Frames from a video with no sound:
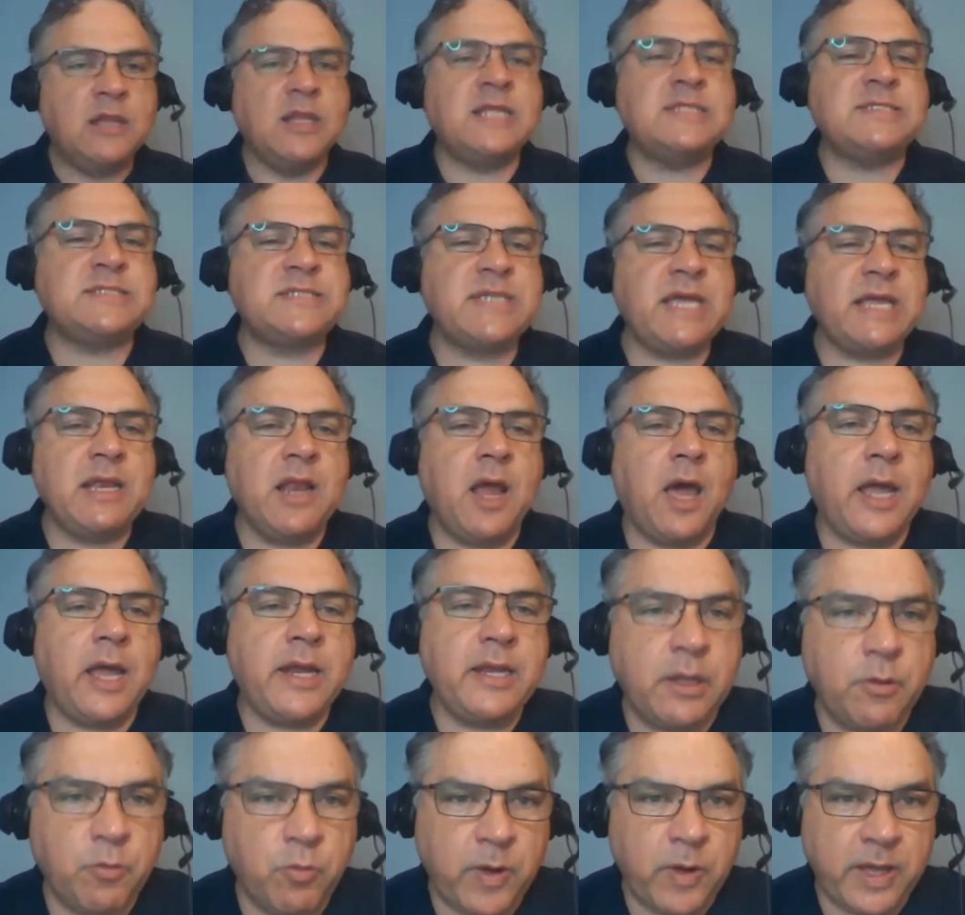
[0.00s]
Let's say
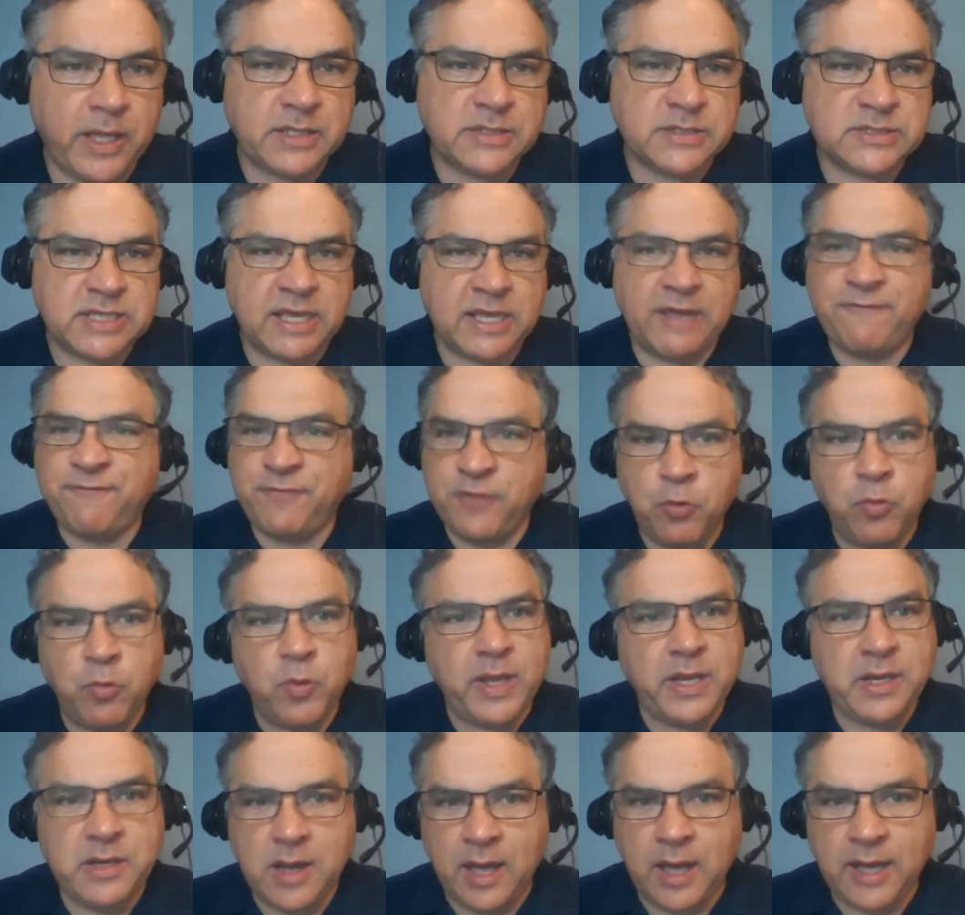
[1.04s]
90 wins. If you
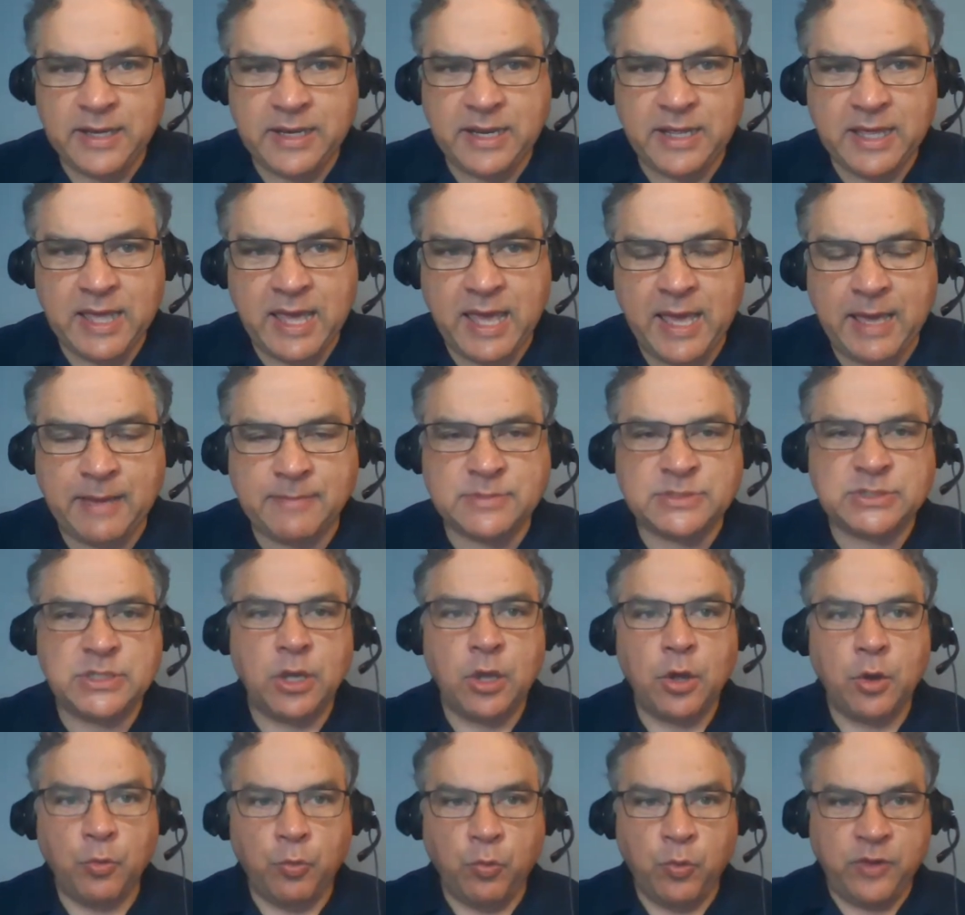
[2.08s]
win 90 games
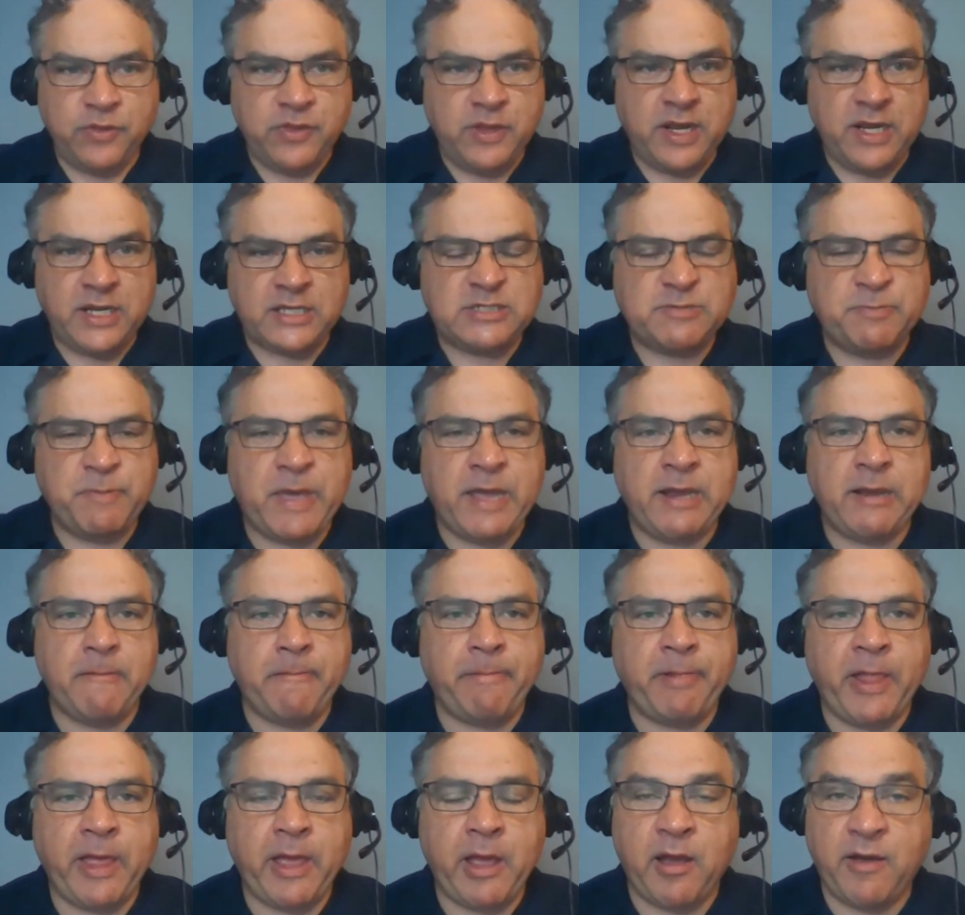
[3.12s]
with an expanded
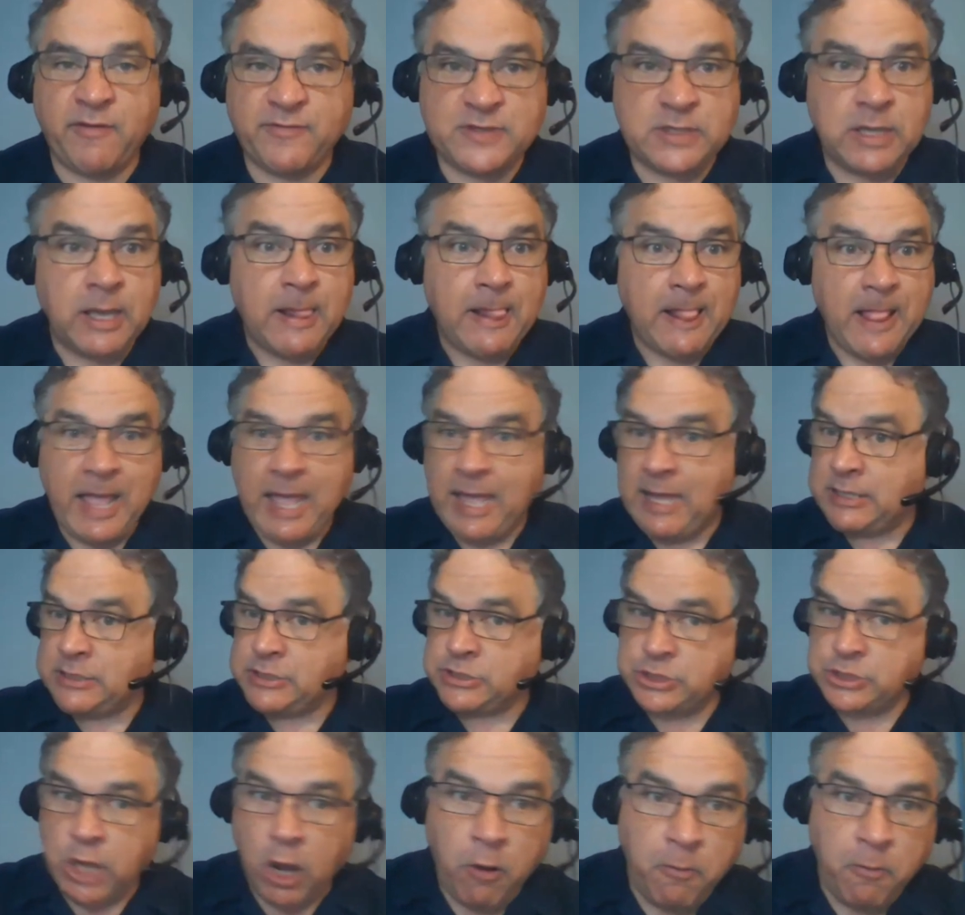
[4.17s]
playoffs and
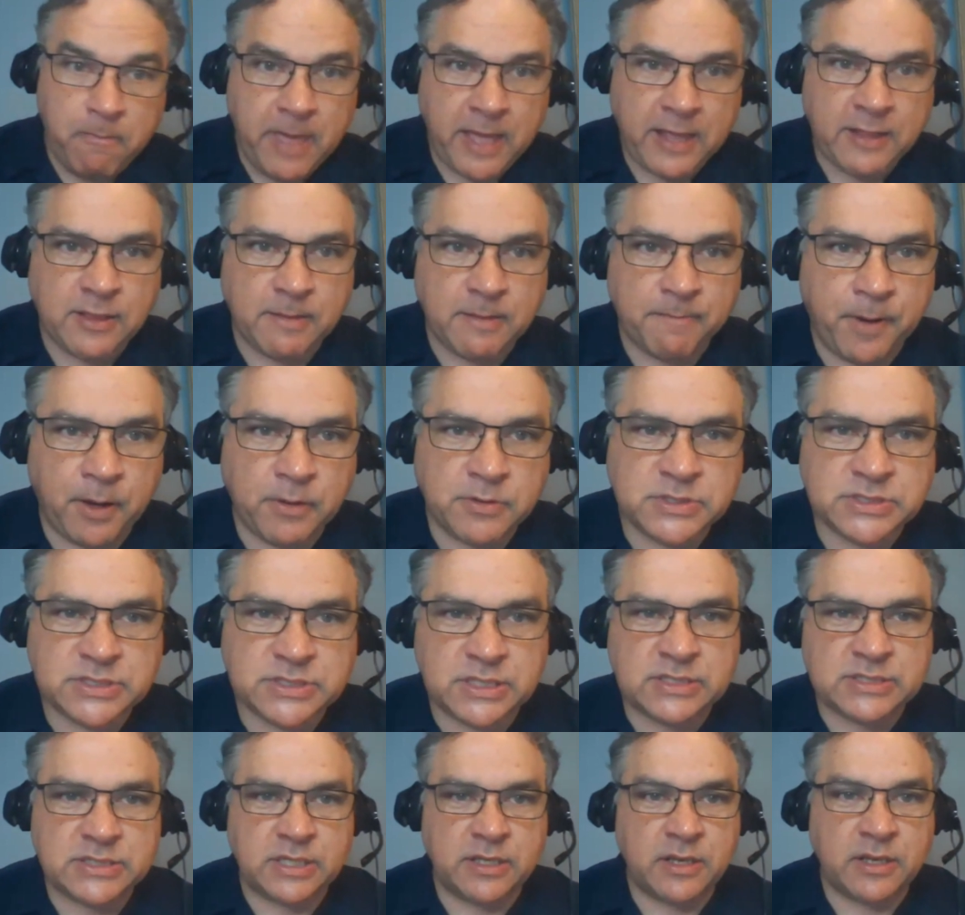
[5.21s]
don't make the
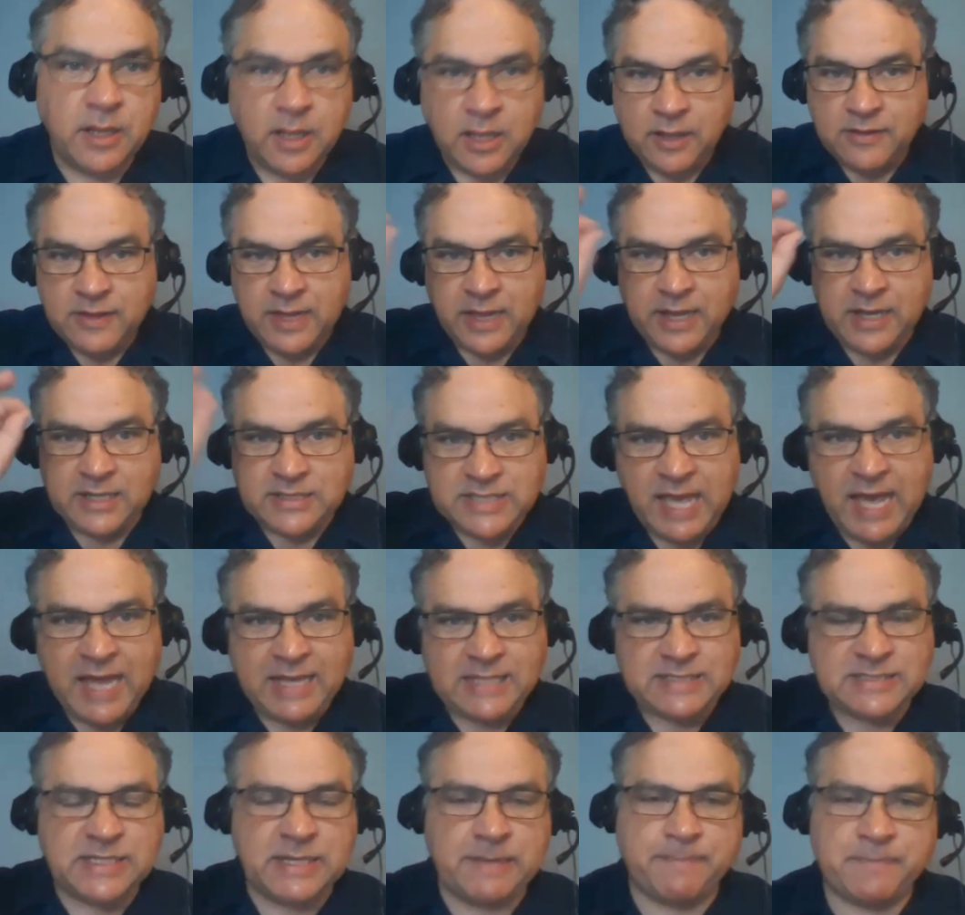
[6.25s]
postseason, then it's hat
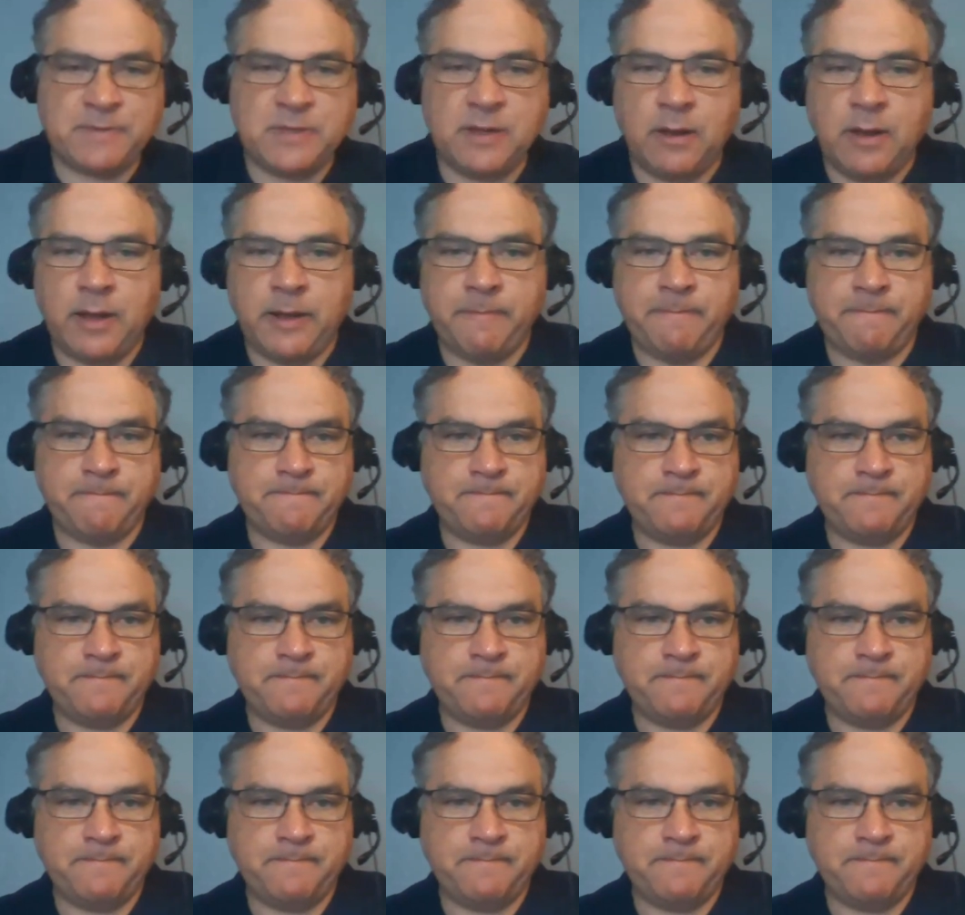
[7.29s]
tip time.